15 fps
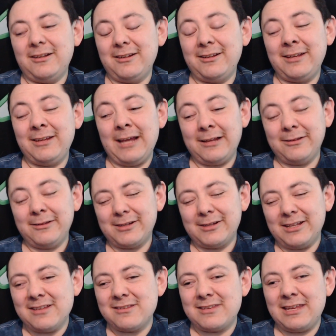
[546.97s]
you
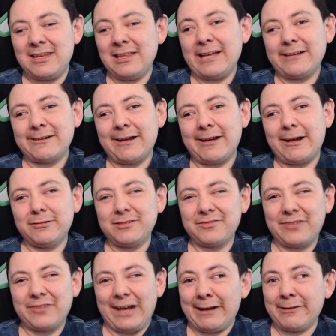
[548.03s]
can see, like, house
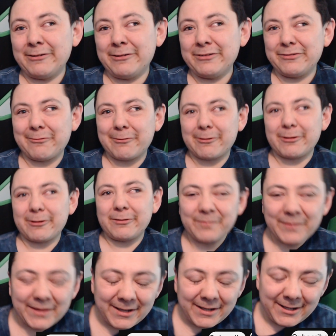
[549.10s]
fires or
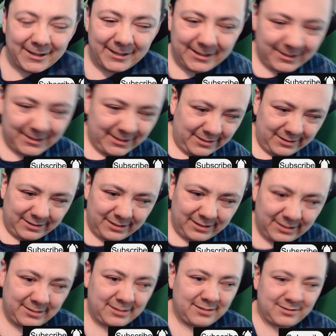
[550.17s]

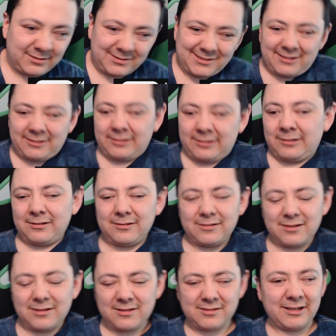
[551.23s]
sudden
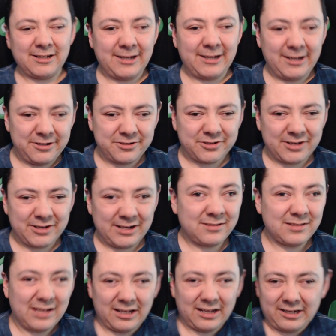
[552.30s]

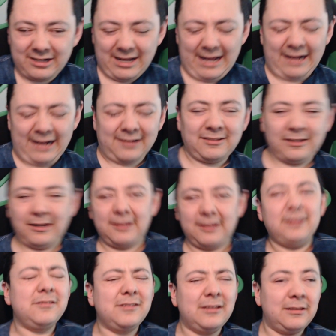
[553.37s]
injuries, sudden
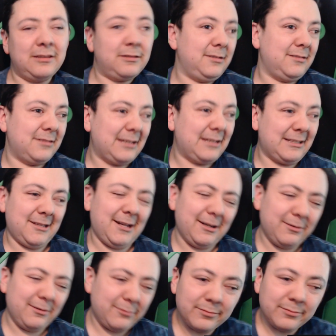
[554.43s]
accidents, and things like that.